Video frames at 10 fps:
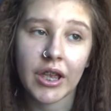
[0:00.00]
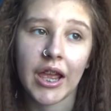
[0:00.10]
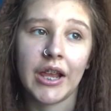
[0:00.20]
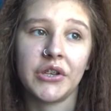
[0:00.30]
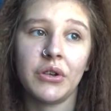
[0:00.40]

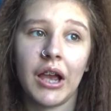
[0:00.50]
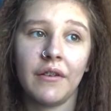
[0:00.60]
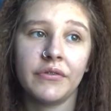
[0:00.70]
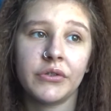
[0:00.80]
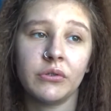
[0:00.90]
and you
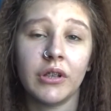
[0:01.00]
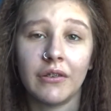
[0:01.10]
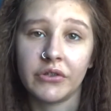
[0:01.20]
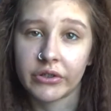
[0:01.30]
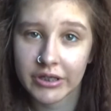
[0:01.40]
have to
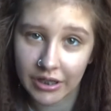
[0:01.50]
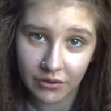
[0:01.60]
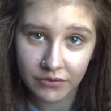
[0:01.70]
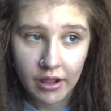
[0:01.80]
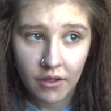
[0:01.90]
love
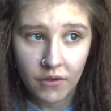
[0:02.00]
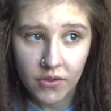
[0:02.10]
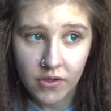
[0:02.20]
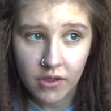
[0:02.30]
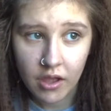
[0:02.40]
yourself.
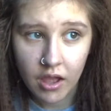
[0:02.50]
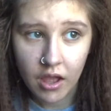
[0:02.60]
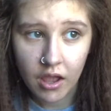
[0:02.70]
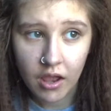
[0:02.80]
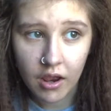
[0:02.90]

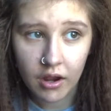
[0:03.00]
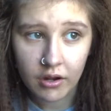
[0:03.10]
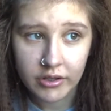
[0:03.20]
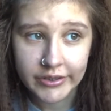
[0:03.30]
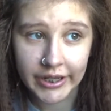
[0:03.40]

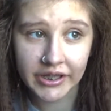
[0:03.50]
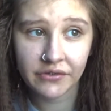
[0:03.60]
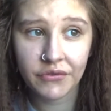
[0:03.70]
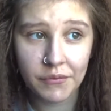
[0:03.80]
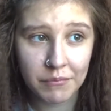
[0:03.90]
Take it
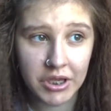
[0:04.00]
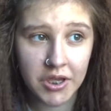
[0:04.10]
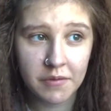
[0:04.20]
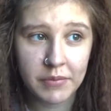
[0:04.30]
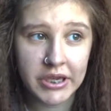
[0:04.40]
from
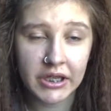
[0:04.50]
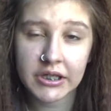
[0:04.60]
me, being a